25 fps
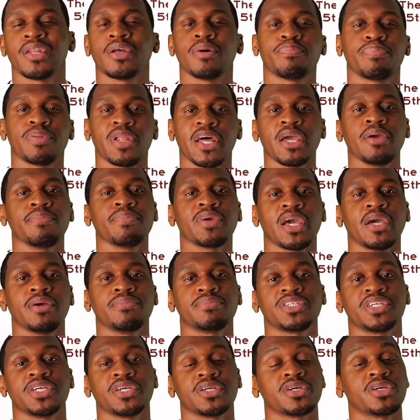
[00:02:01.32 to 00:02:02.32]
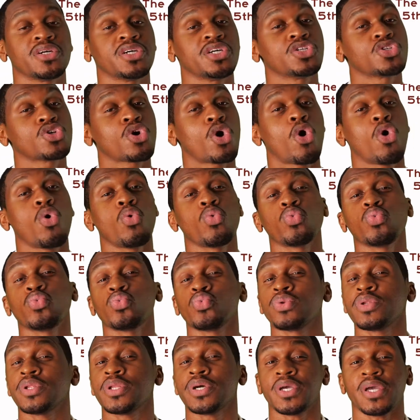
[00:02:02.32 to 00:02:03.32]
the blame game cheater is
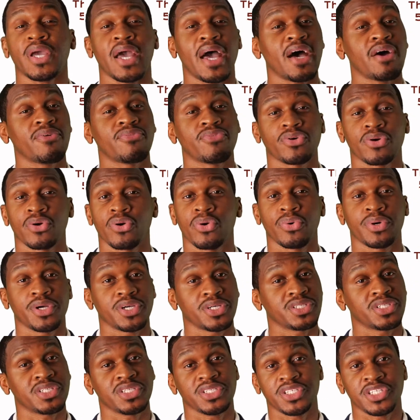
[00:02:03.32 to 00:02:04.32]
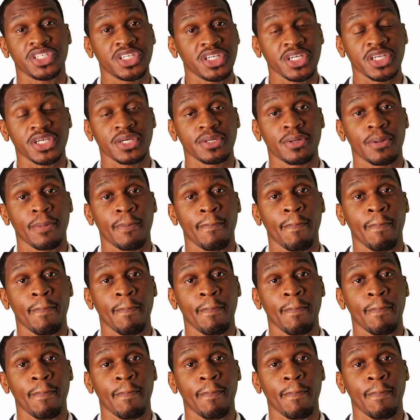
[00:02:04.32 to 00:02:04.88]
only ever going to cheat